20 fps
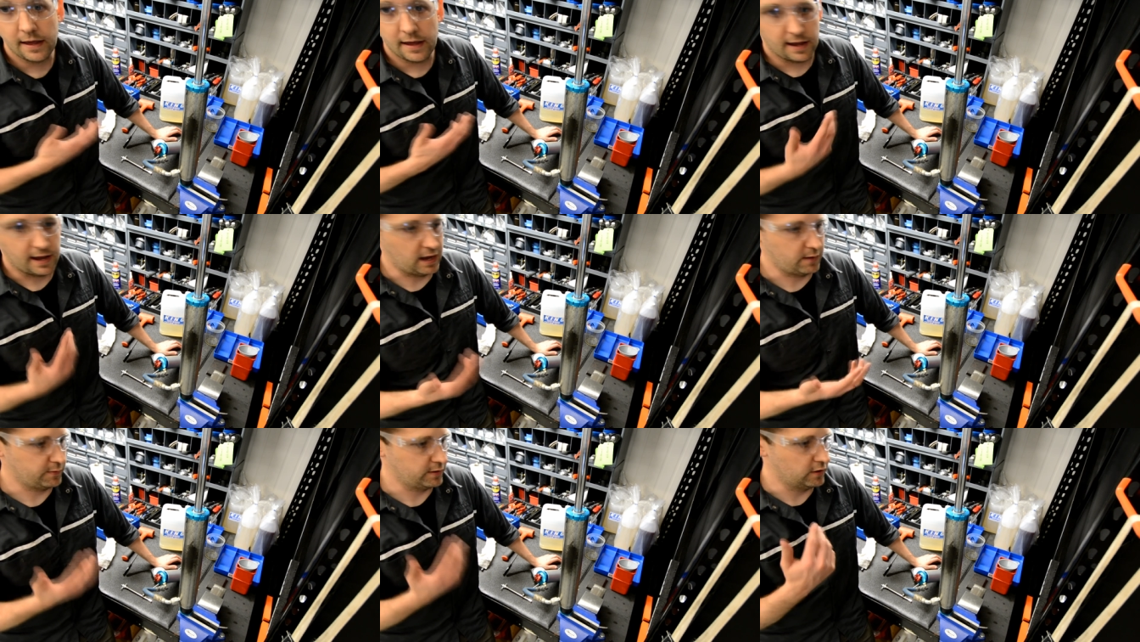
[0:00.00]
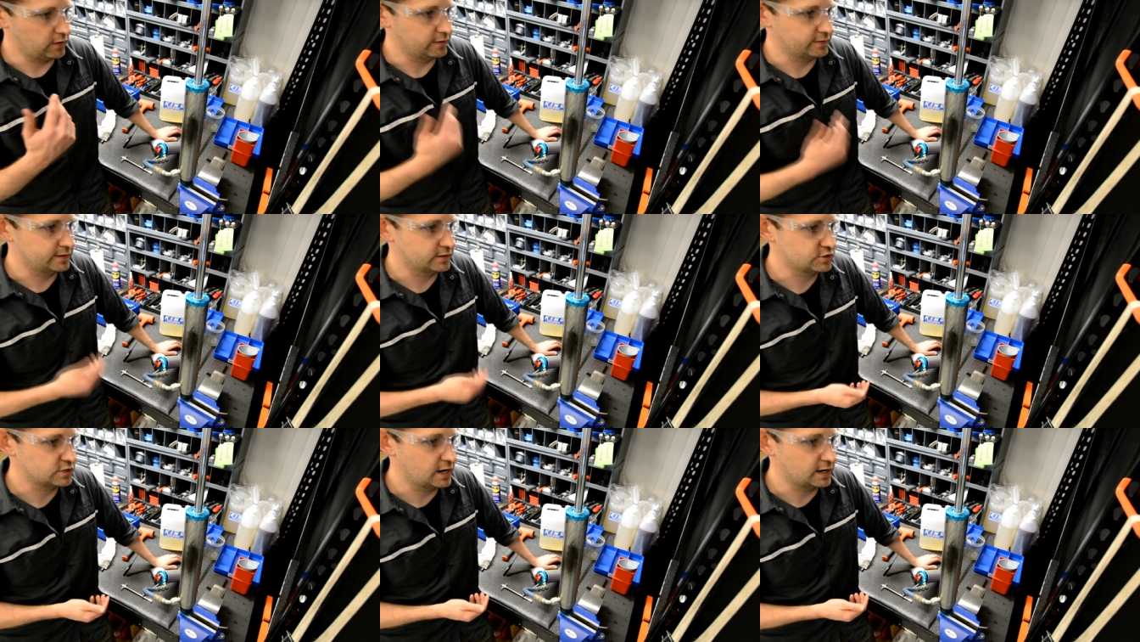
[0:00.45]
and we know that
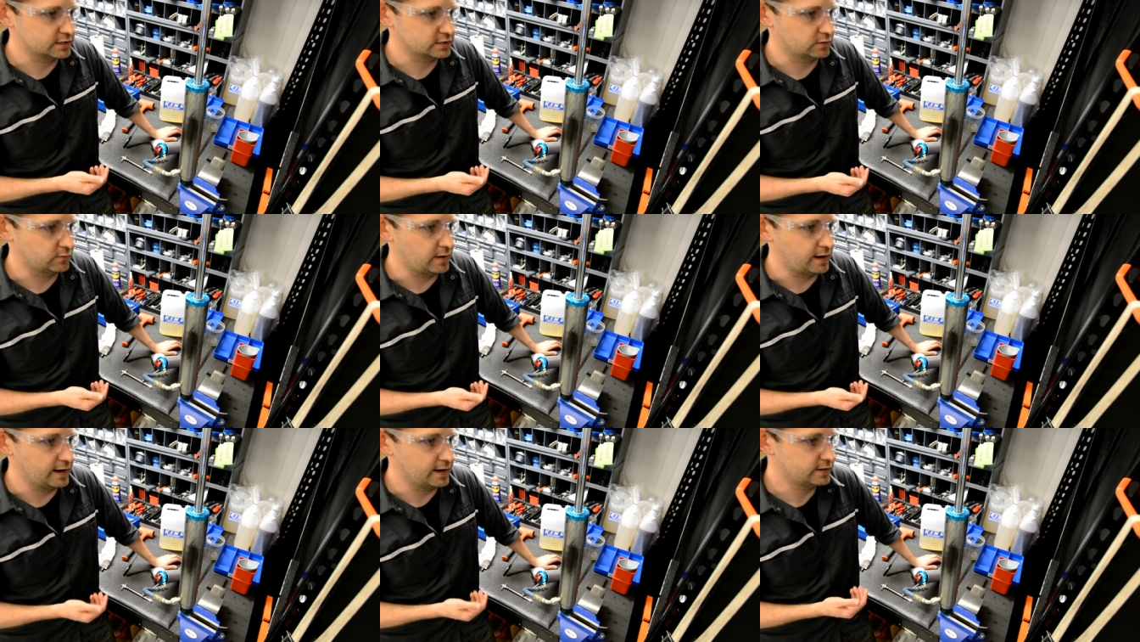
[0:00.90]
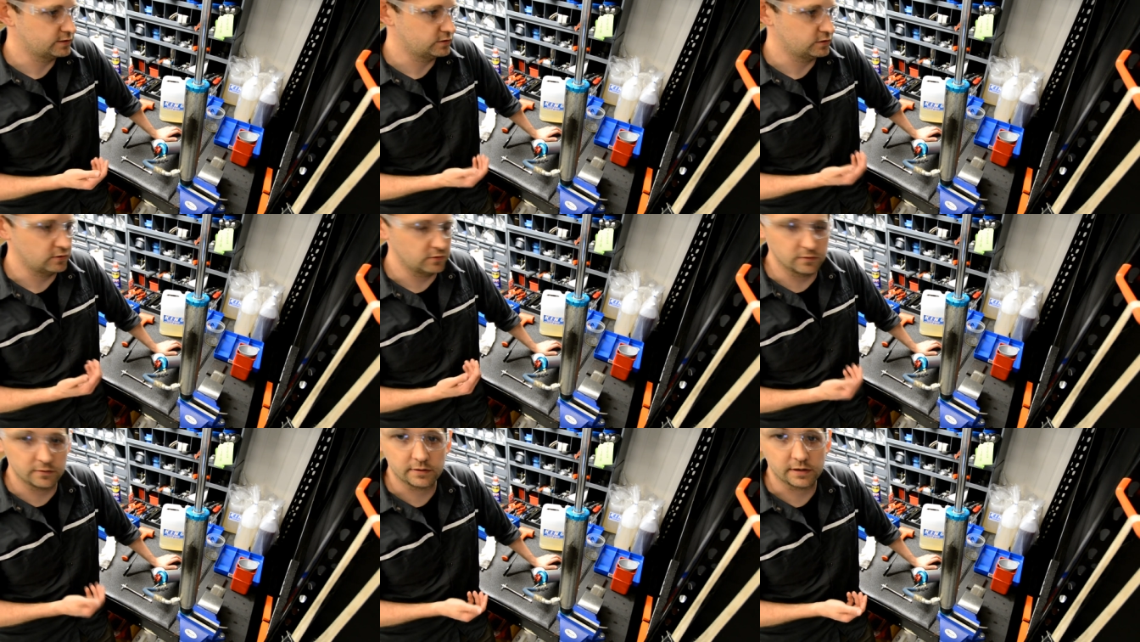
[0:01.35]
the shocks are ready
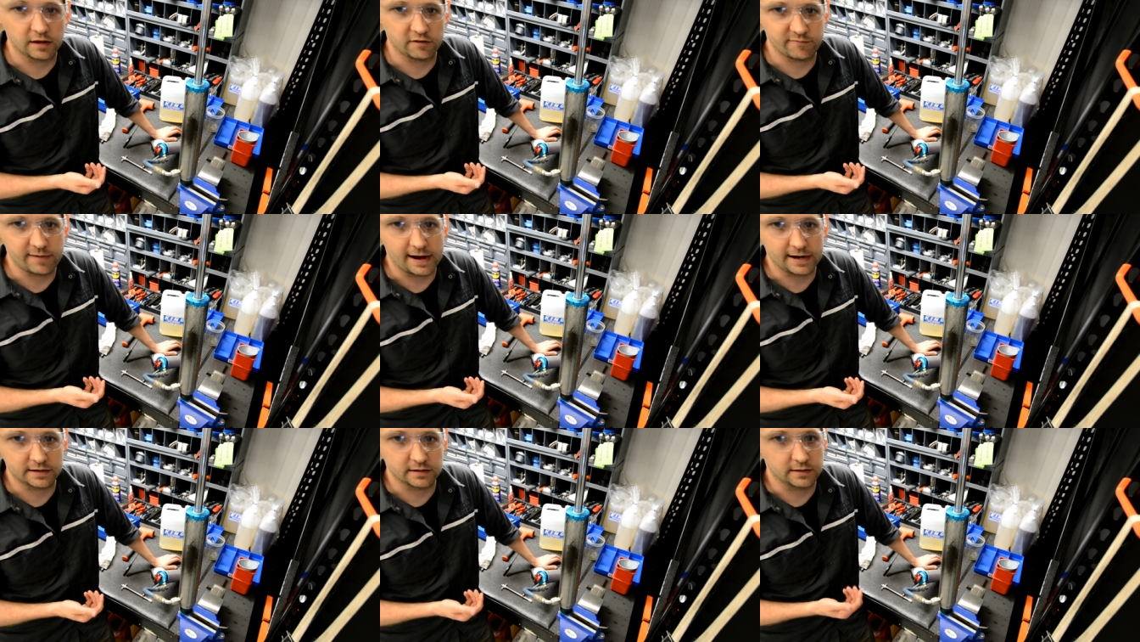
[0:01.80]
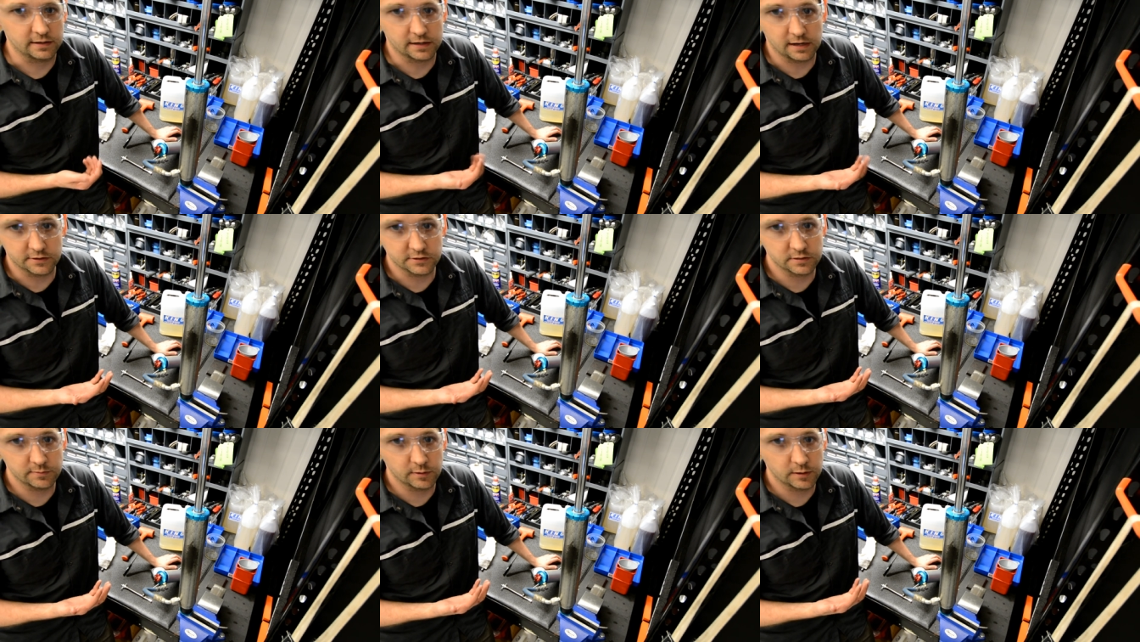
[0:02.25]
to give back to the
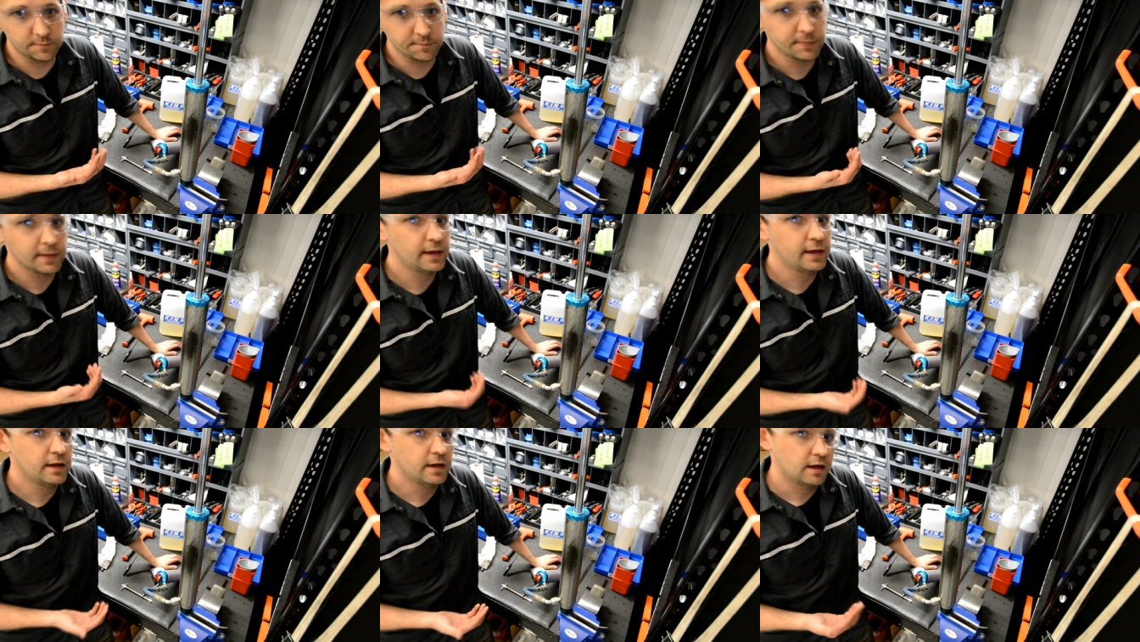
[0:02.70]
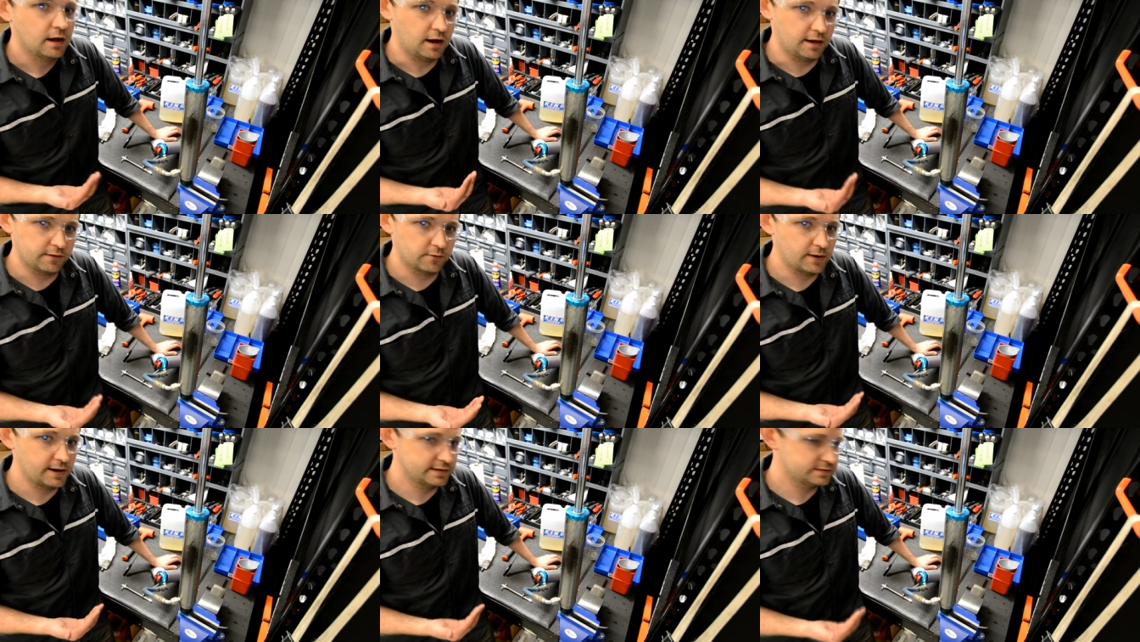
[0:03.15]
customer.
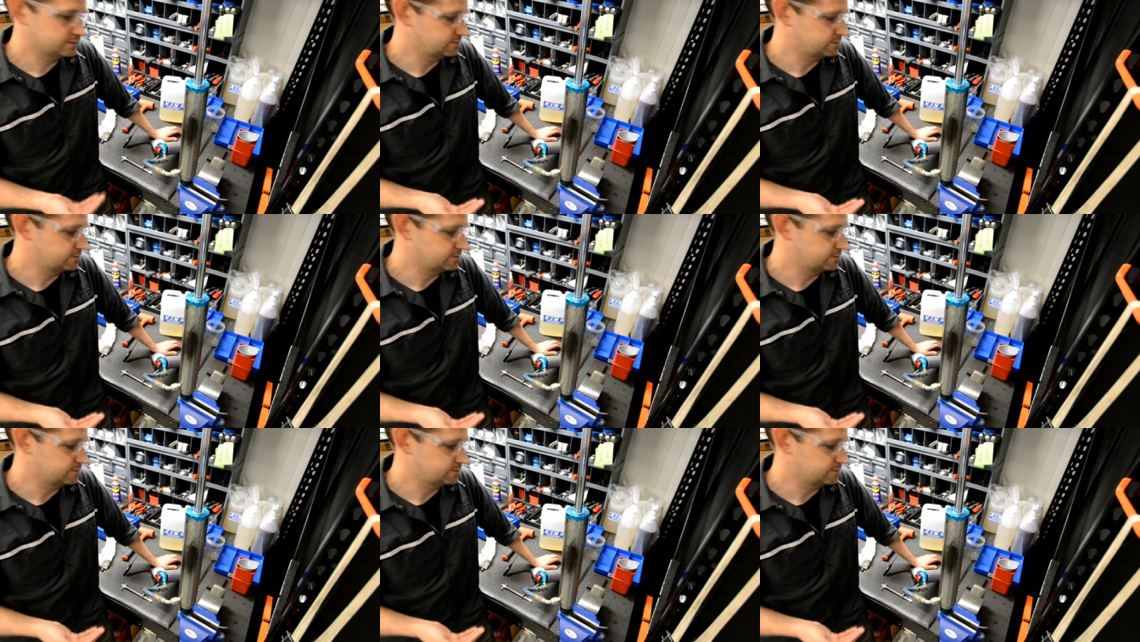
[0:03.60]
Otherwise,